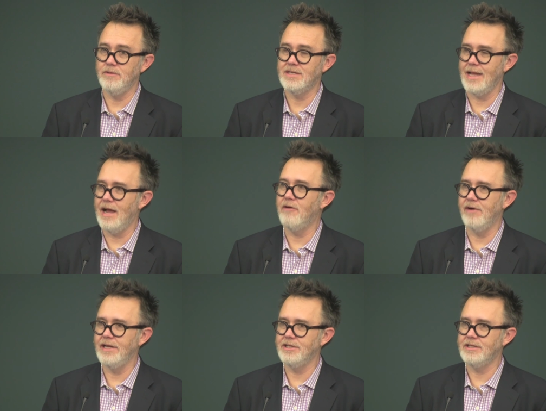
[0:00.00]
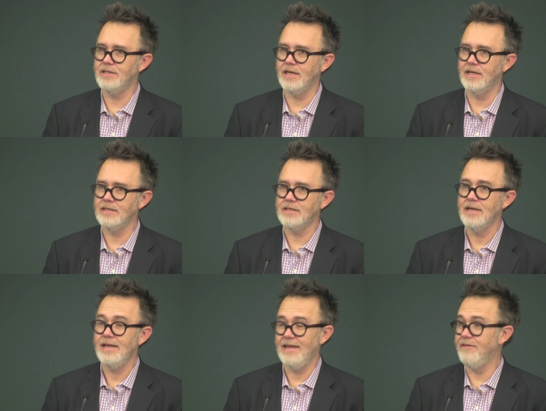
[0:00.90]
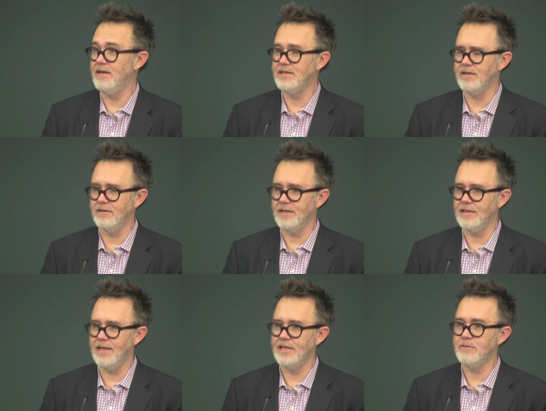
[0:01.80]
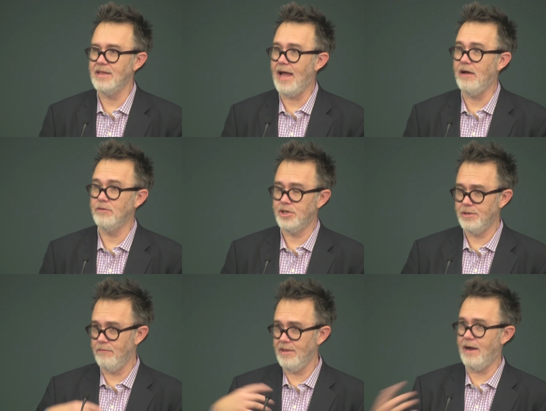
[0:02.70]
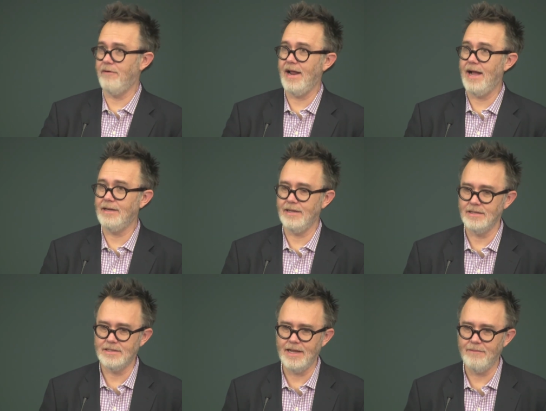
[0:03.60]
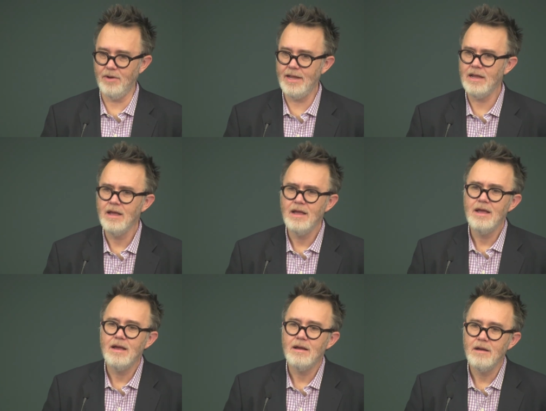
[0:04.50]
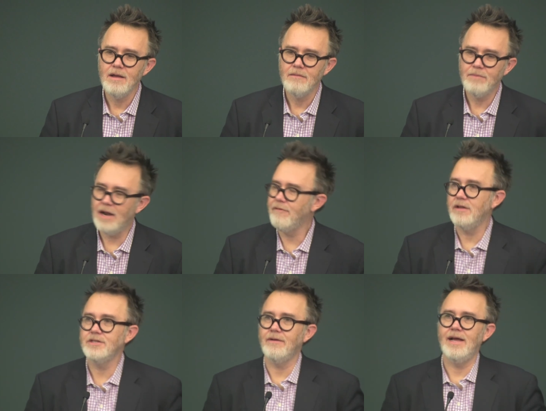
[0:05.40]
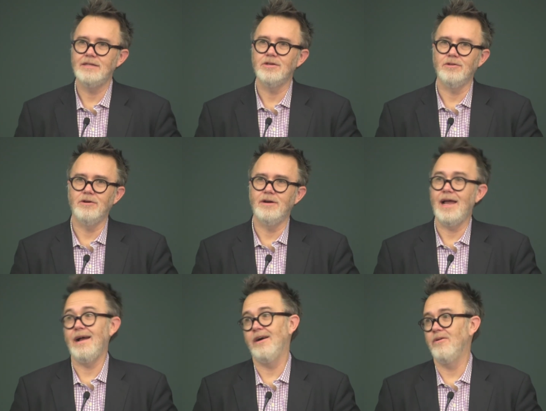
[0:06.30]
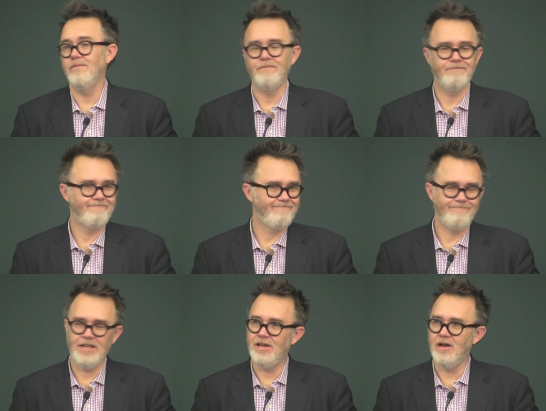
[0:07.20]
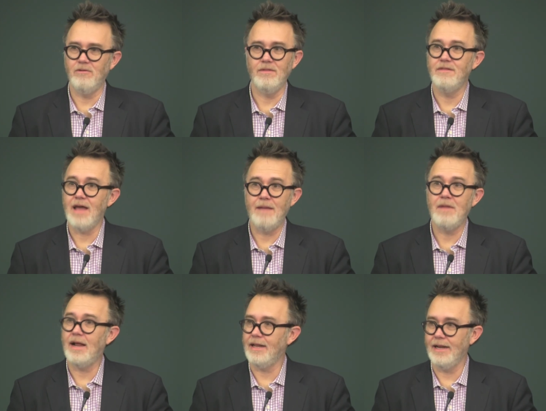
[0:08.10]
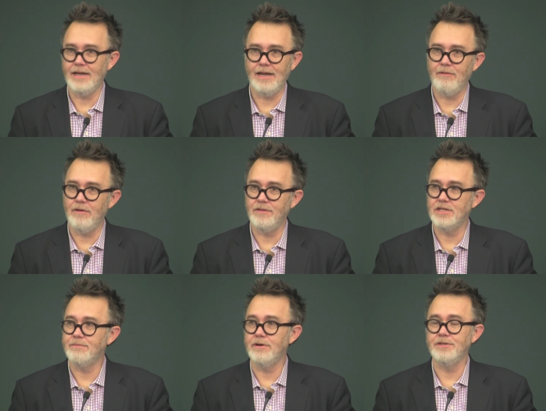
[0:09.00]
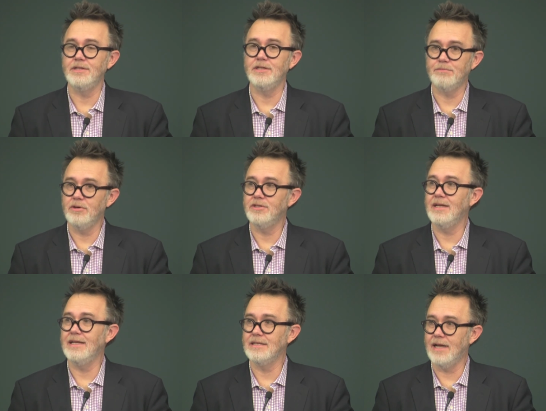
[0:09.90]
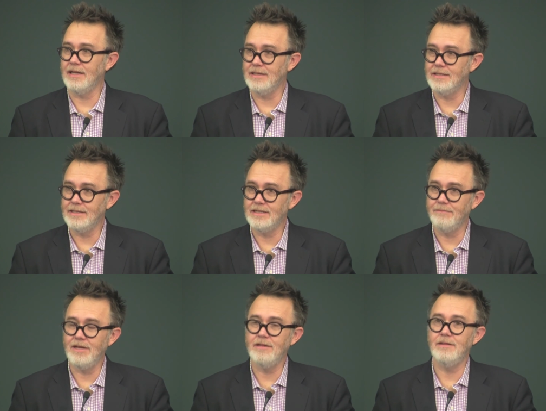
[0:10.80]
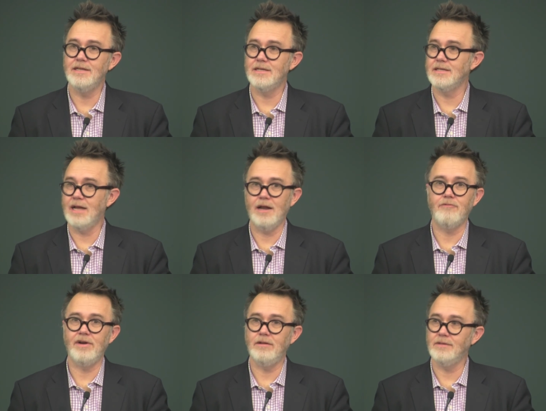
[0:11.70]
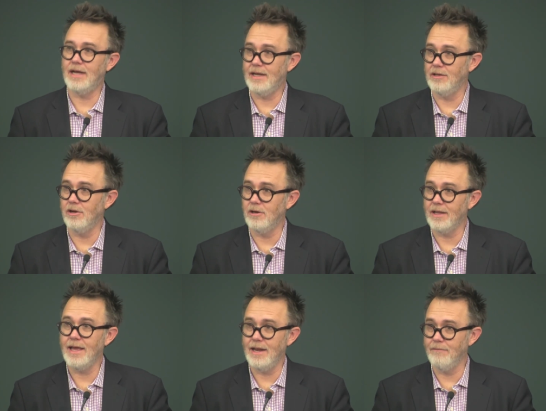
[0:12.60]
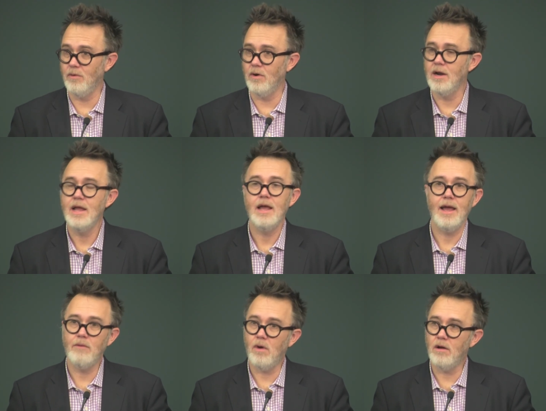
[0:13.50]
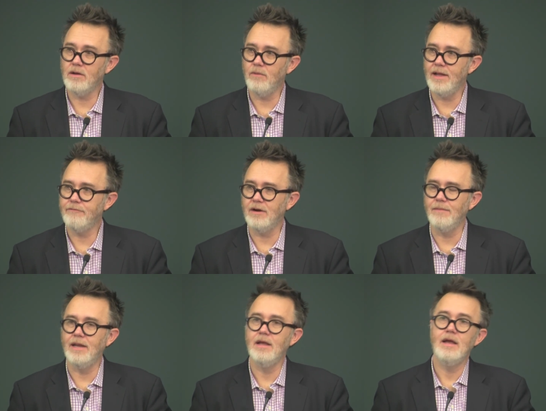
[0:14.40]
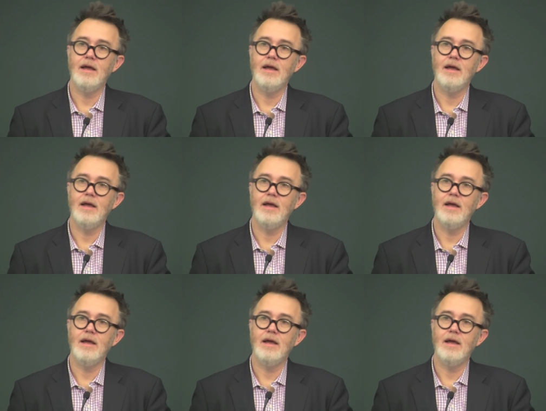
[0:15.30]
who say outrageous things, even insulting things, without, without reacting in the same way. But I've also had to learn how, you know, I'm not going to get anywhere with this person. This person is not listening to me. This is not a real dialogue anymore, and walk away from it.